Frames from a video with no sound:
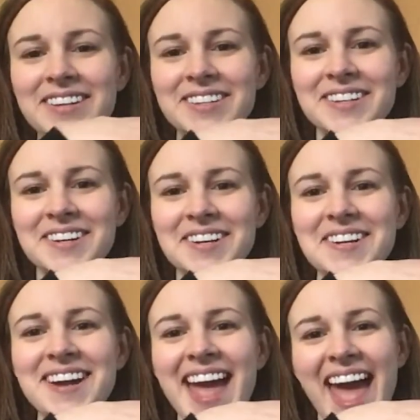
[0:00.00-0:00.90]
under
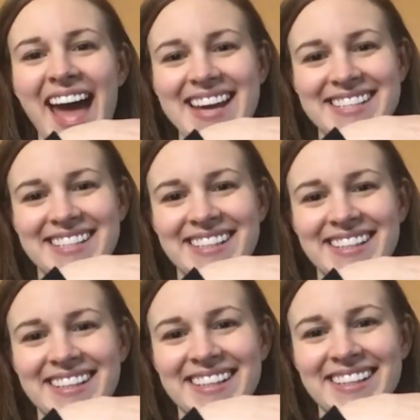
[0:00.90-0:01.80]
her hat.
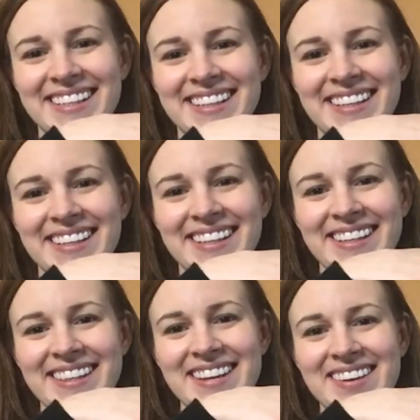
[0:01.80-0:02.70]

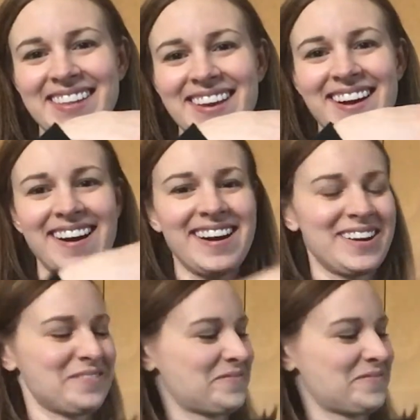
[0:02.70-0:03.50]
There they are.